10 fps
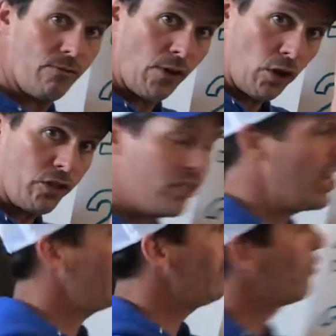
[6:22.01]
first
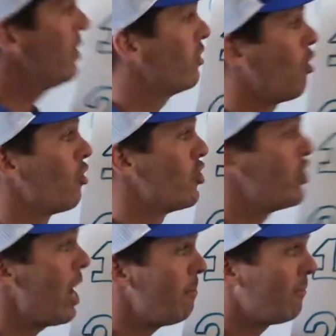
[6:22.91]
daily 3 is called
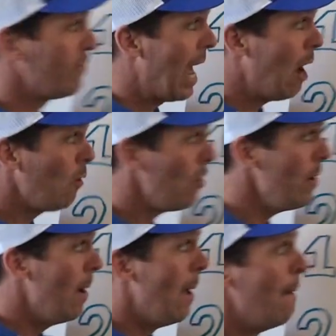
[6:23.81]
Shape Flower.
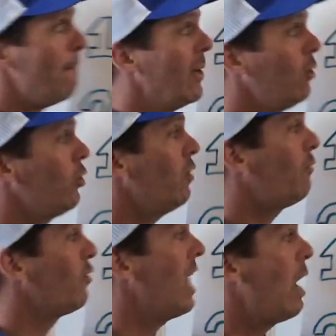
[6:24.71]
Build a
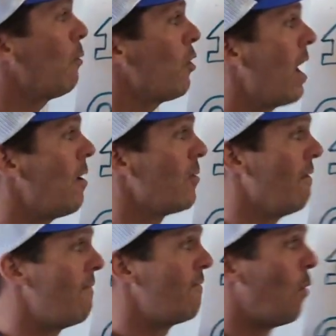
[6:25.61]
flower out
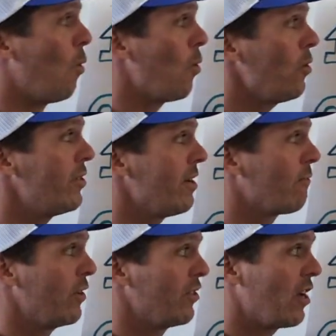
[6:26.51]
of 4
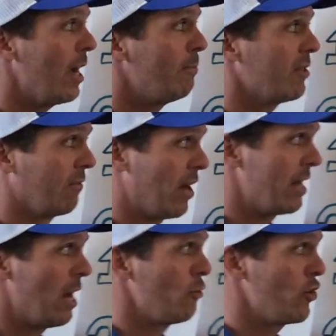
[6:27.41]
different types of
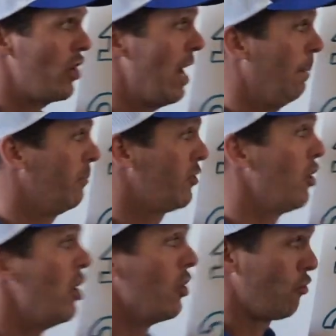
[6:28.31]
cutout
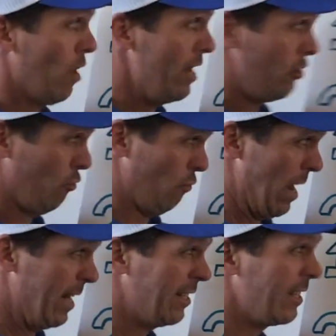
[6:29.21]
shapes. Try
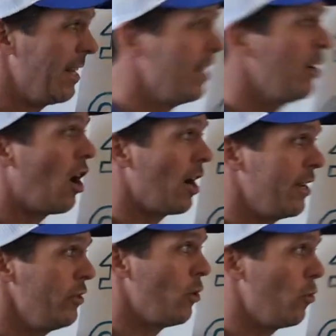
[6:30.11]
tracing and
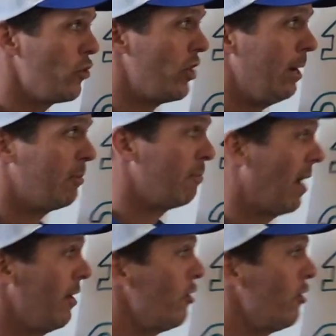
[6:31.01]
cutting those shapes by